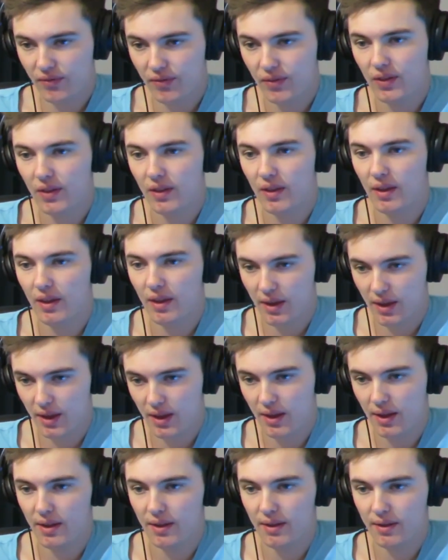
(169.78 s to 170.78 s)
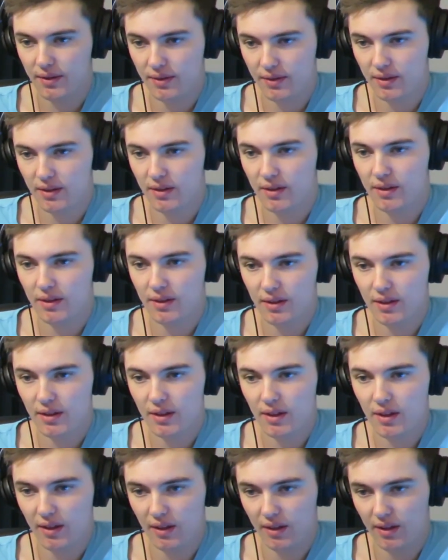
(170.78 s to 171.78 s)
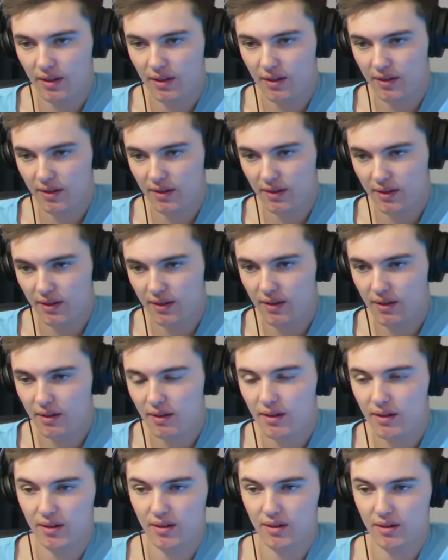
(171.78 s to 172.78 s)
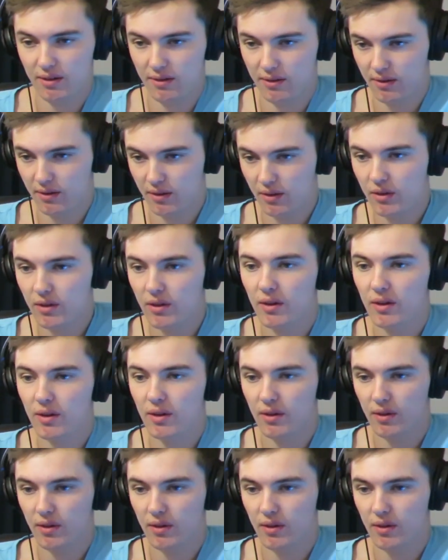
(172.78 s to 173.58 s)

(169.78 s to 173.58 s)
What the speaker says: [no speech]